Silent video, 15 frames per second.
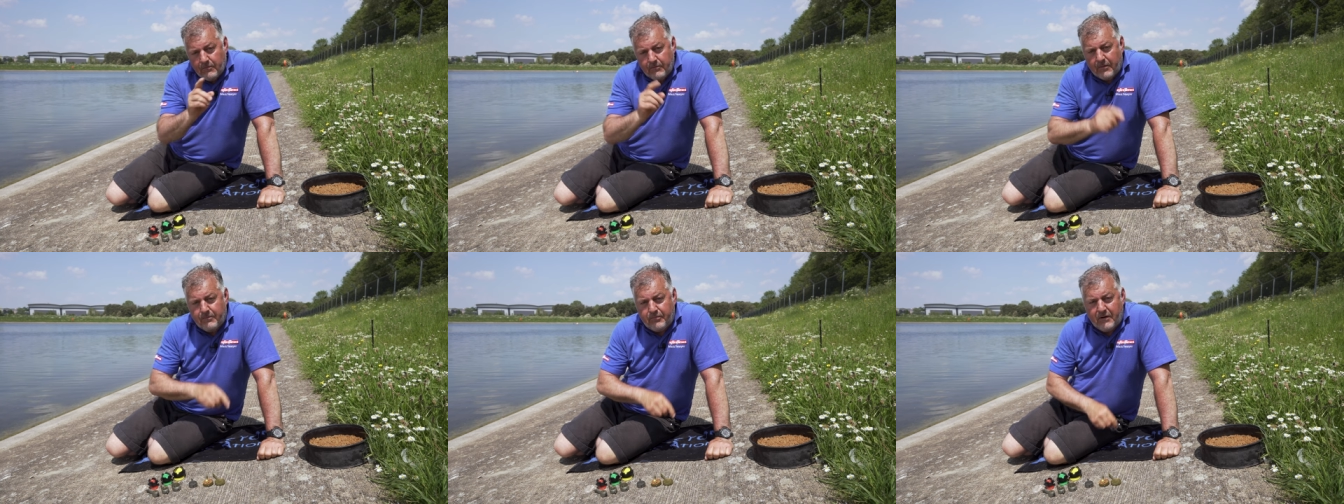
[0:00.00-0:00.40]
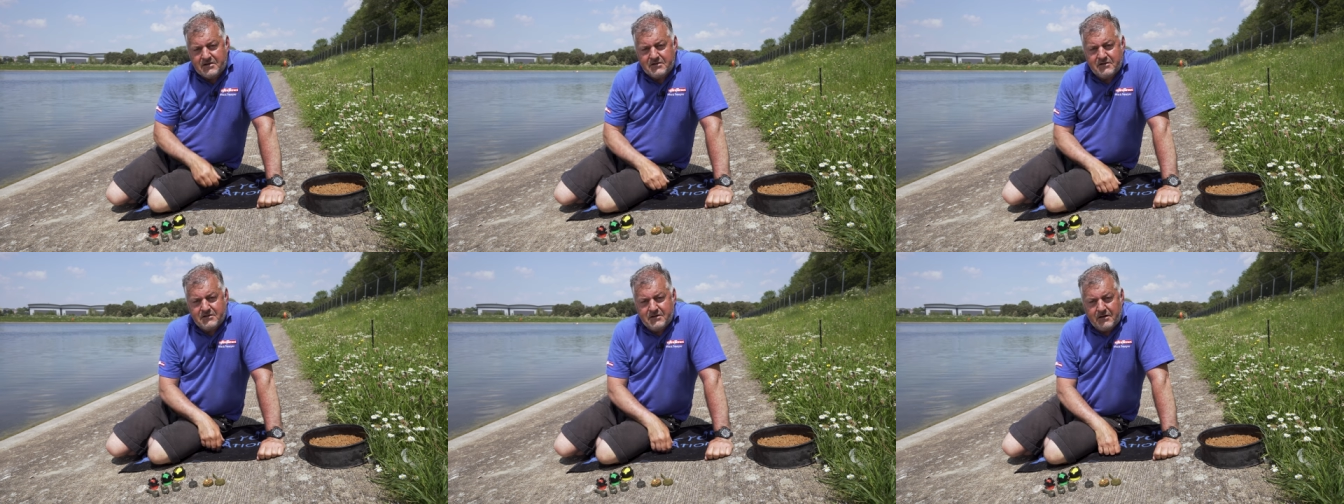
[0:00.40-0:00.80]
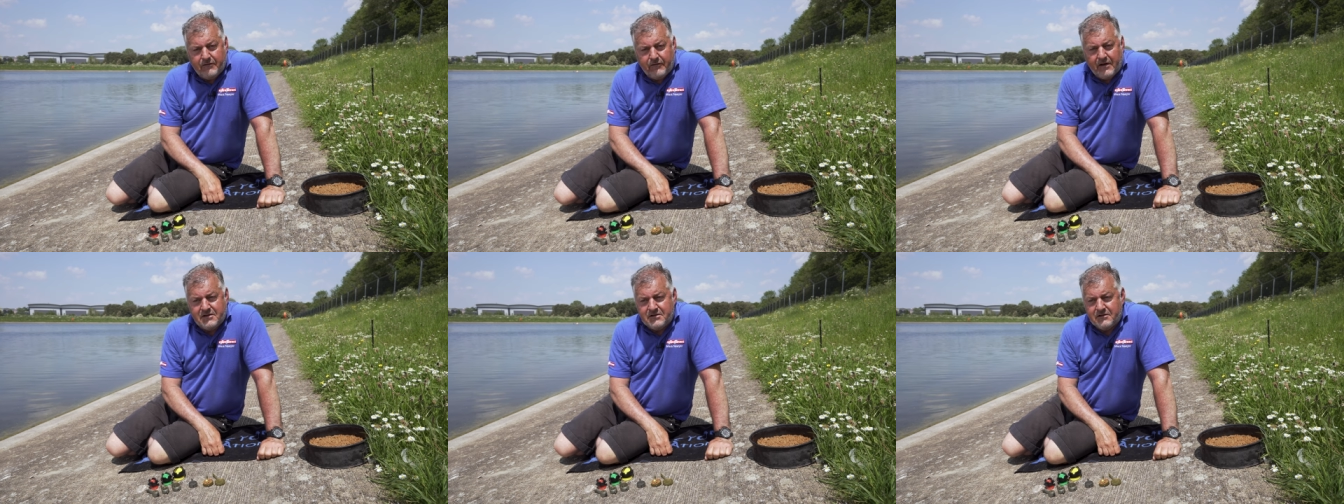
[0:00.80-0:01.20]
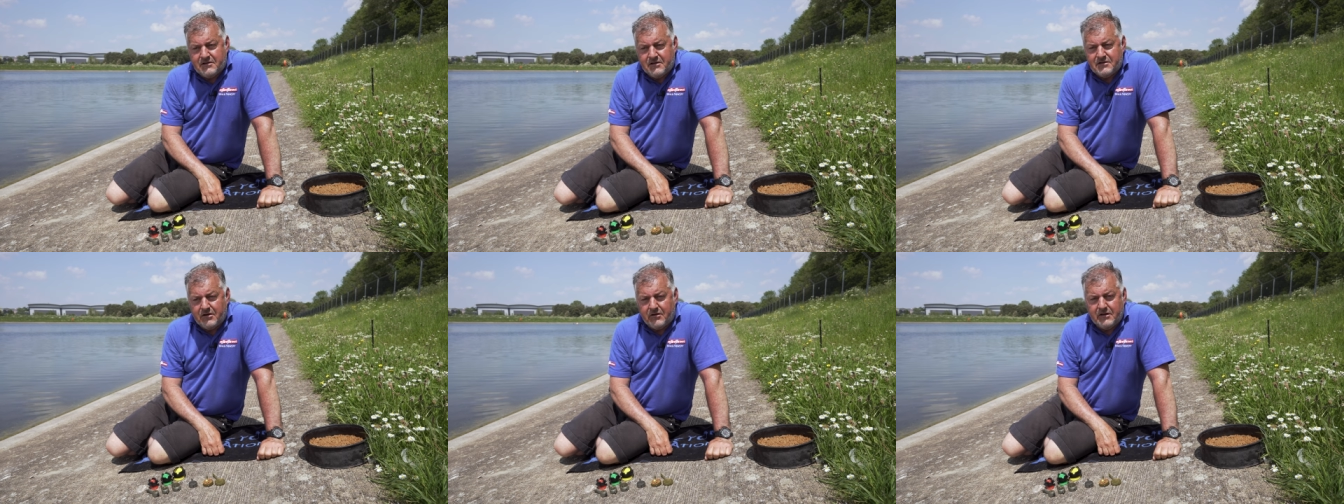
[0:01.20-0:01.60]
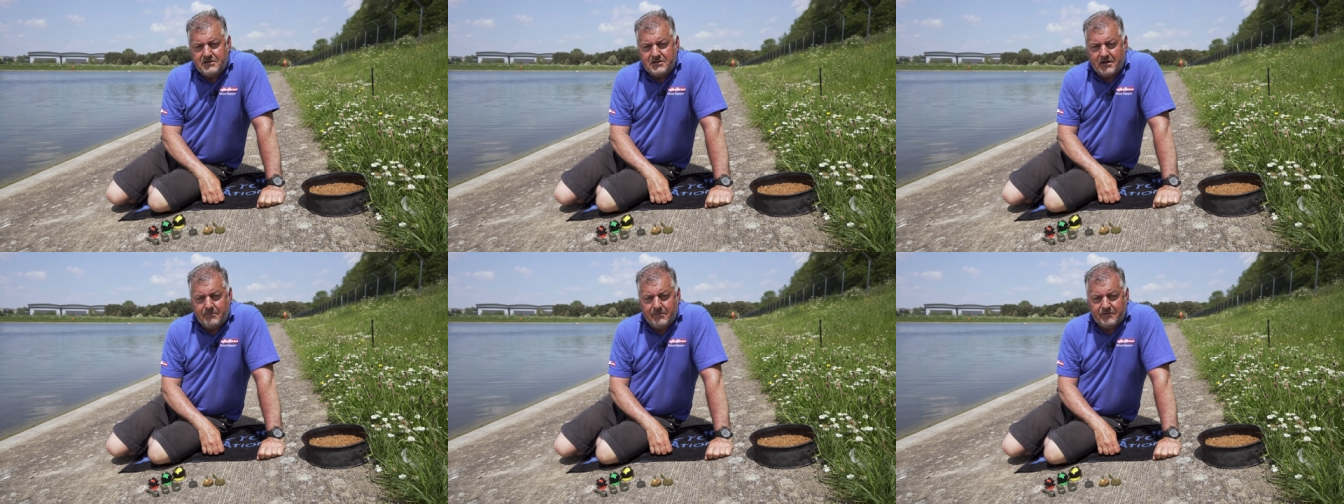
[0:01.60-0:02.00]
But Preston's innovation design
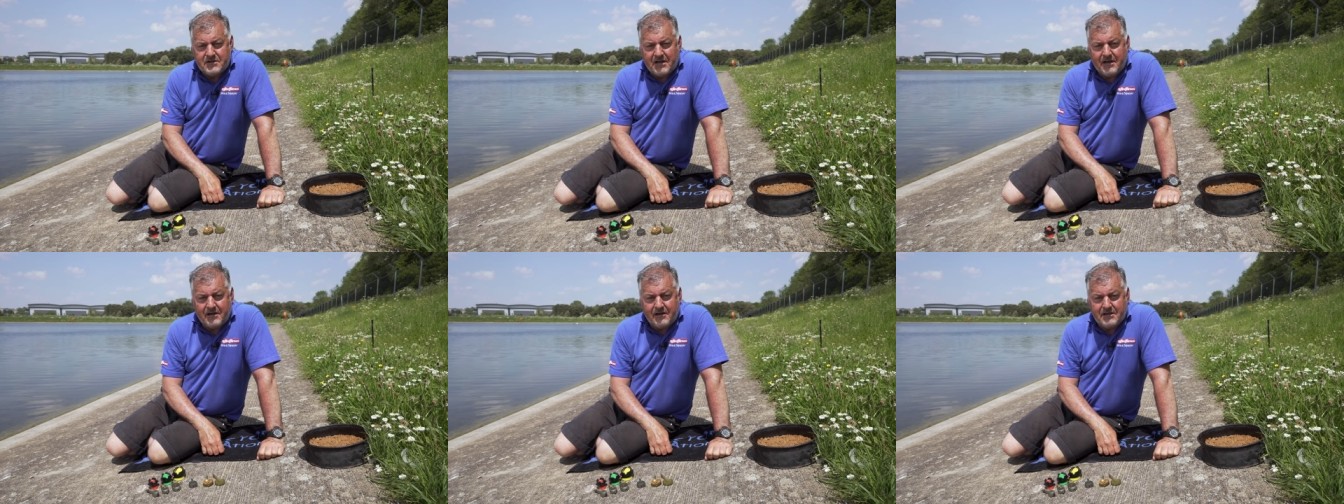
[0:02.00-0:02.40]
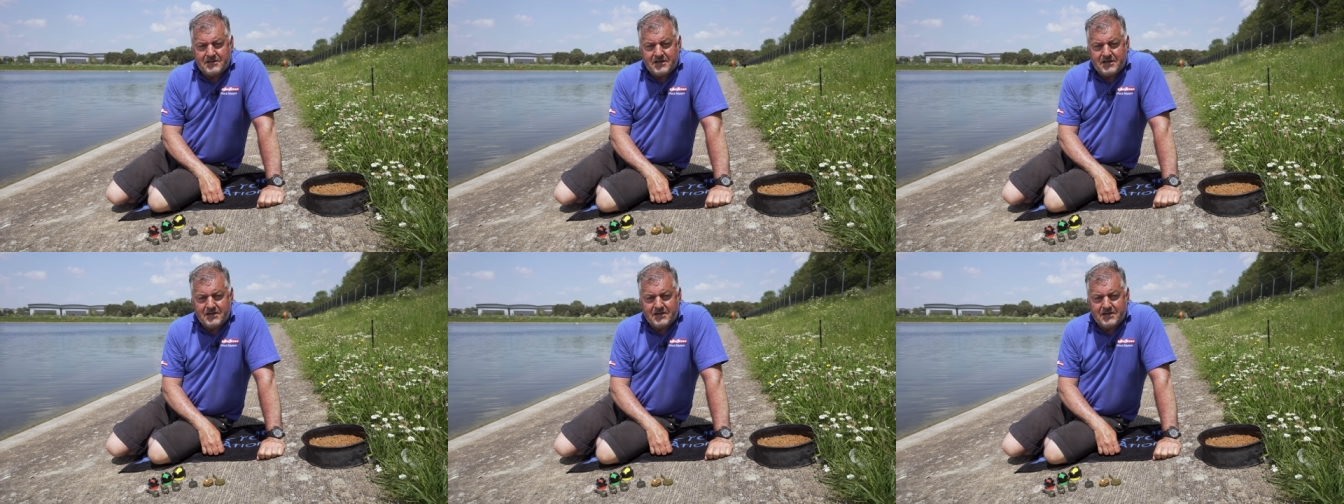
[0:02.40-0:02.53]
team have taken the